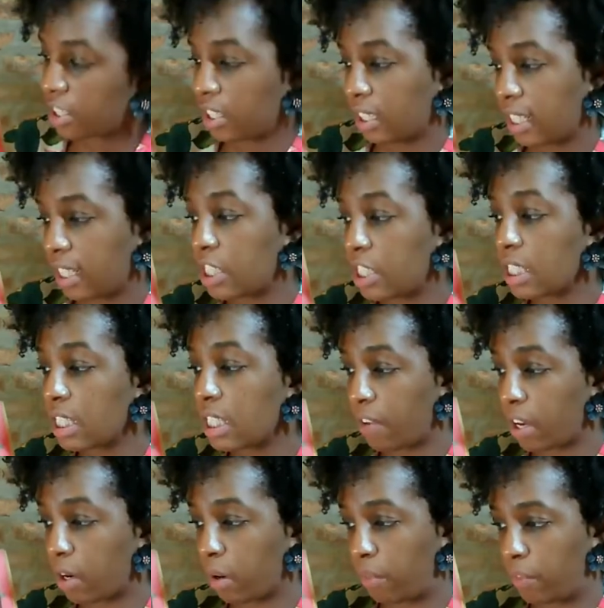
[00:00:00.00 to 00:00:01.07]
delicious
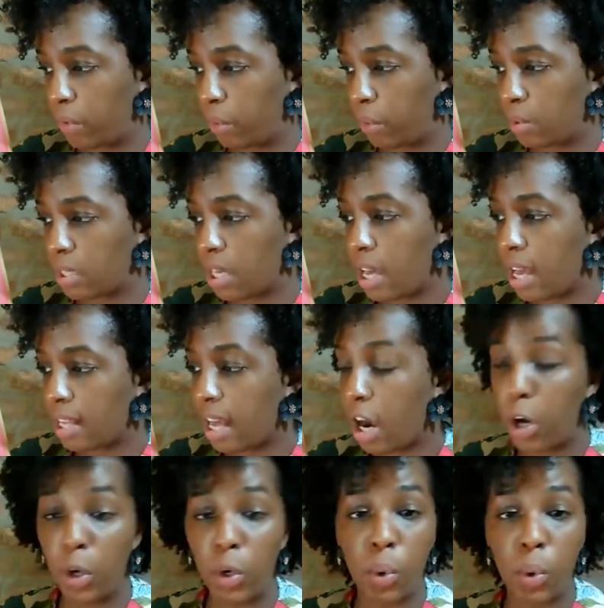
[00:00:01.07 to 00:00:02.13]
finger foods that
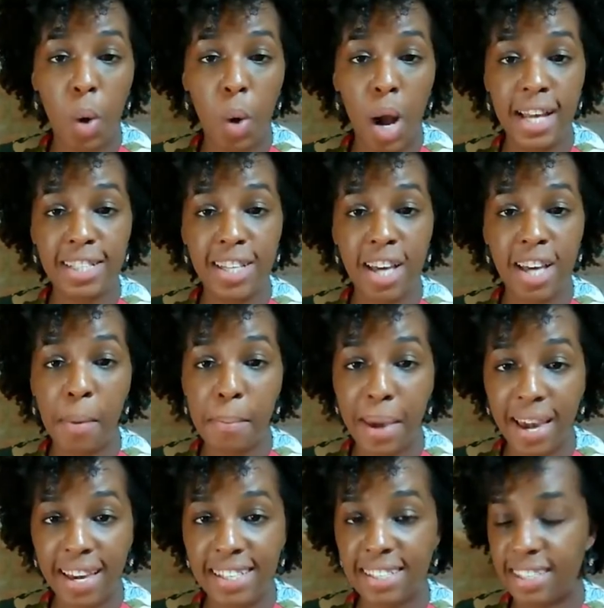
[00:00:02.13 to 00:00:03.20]
are quite
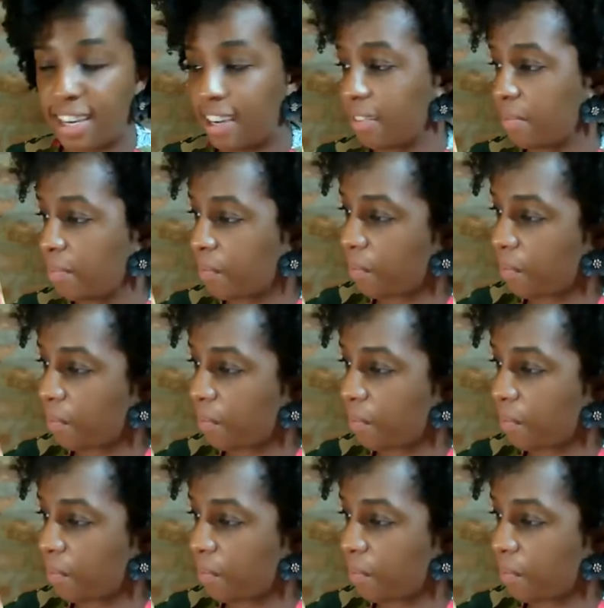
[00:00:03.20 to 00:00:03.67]
amazing.